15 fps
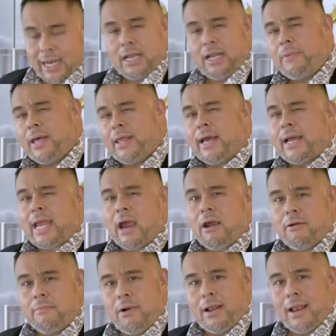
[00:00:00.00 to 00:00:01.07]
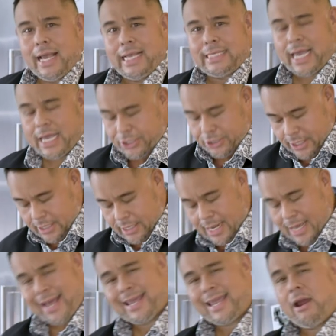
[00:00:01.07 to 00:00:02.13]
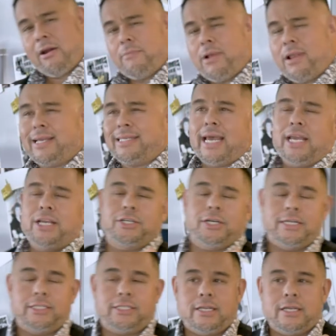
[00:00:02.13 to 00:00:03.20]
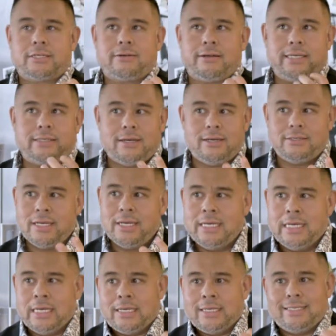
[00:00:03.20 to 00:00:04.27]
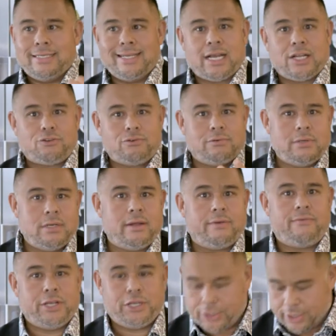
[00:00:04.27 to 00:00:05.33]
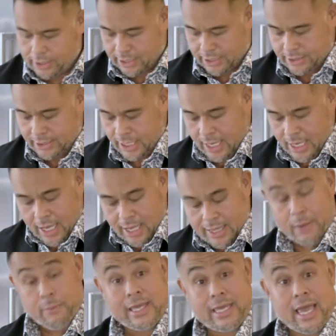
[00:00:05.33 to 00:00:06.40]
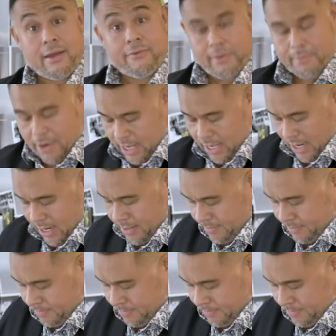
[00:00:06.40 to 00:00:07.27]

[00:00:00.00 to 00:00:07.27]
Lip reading: little bit of that caramelization. Now that caramelization is gonna create those natural lovely sugars that we get from onion.